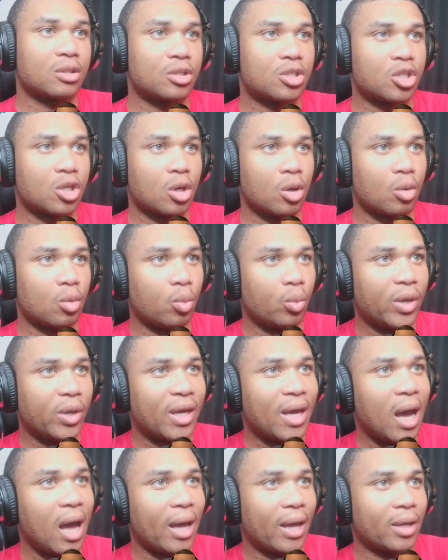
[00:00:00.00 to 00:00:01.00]
So we
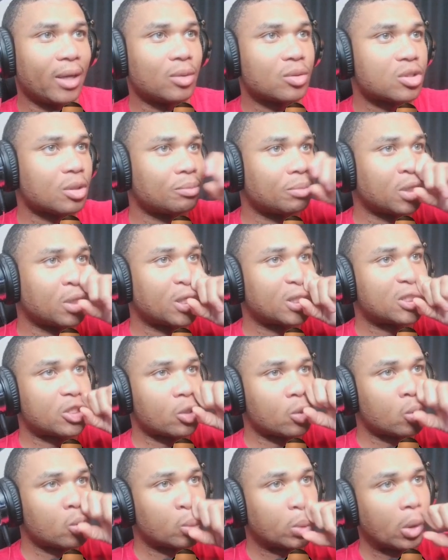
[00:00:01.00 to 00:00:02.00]
got Elsa
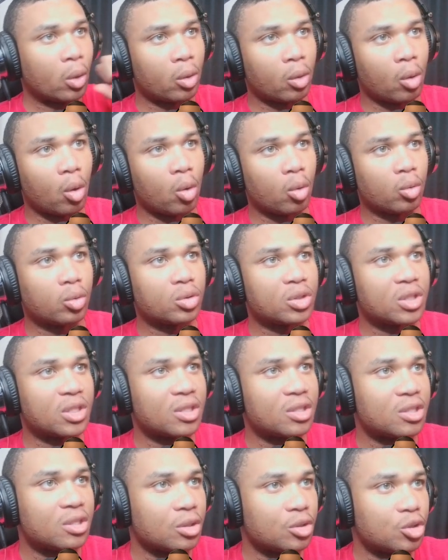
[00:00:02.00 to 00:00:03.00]
Bloodstone. Her old
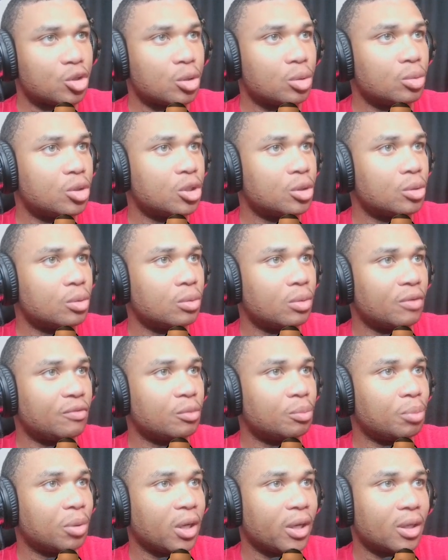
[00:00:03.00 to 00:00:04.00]
is 2/2. If
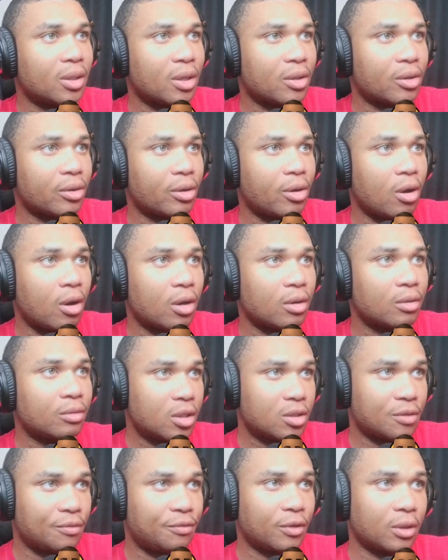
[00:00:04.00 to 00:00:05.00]
you play another card
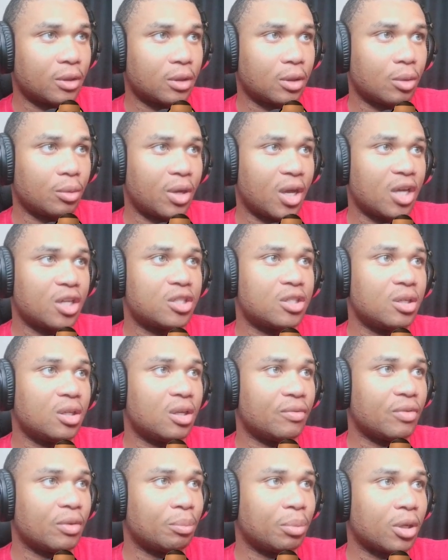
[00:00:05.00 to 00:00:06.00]
to fill a location,
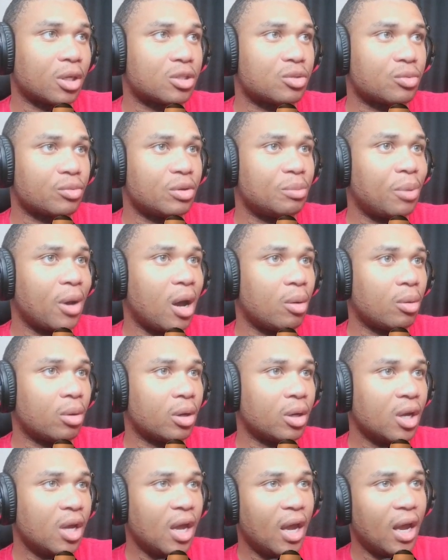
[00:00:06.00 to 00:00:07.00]
give it +3
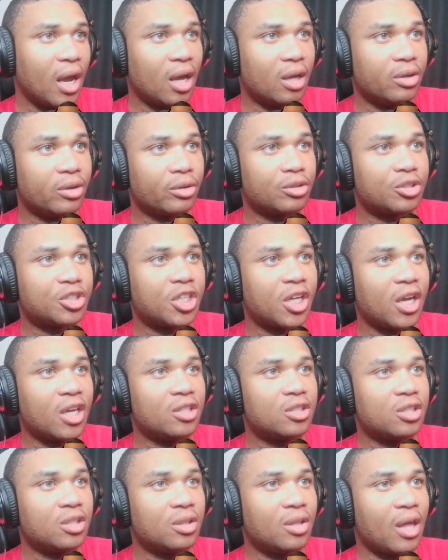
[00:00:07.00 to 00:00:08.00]
power. And they're
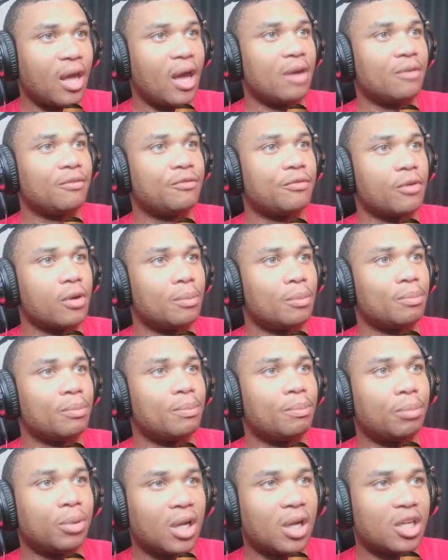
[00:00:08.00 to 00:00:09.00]
changing that from
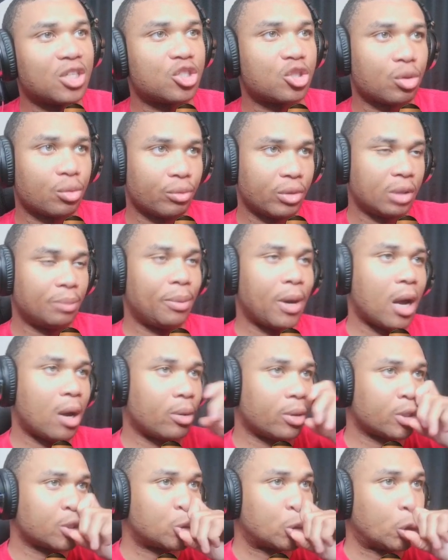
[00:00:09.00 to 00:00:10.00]
+3
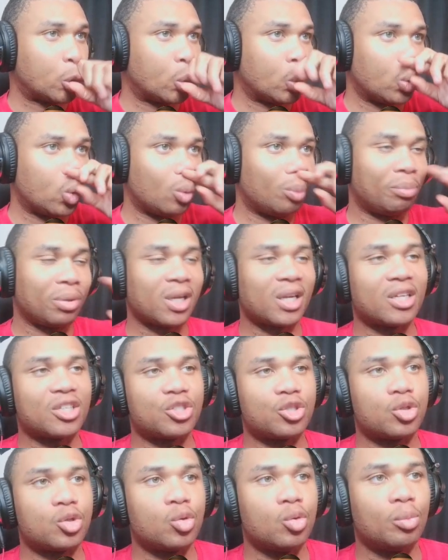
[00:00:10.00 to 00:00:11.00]
power to
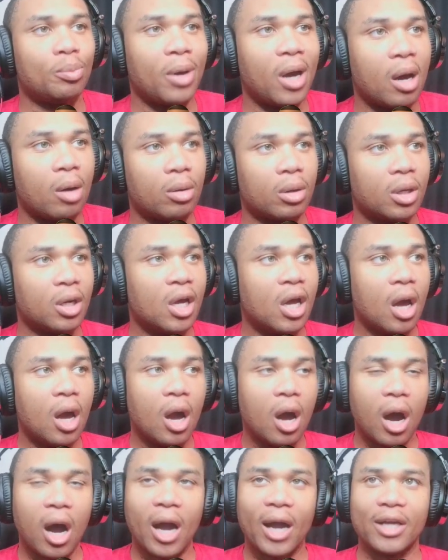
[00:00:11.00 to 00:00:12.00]
+2 power.
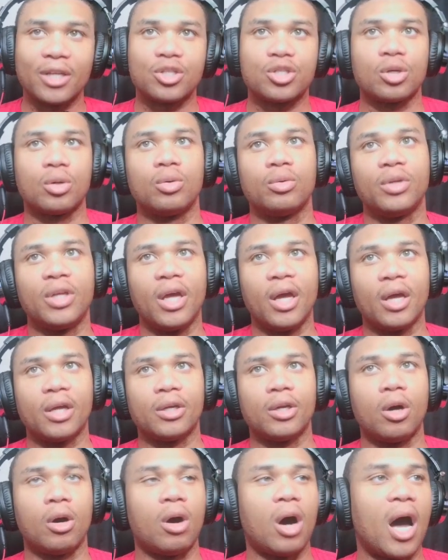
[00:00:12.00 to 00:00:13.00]
All right, so yeah,
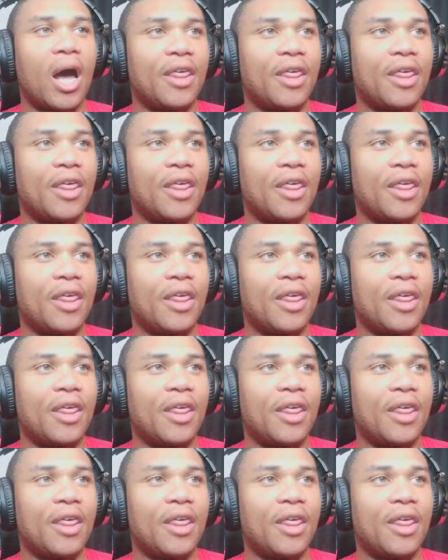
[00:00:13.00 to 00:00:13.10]
no, I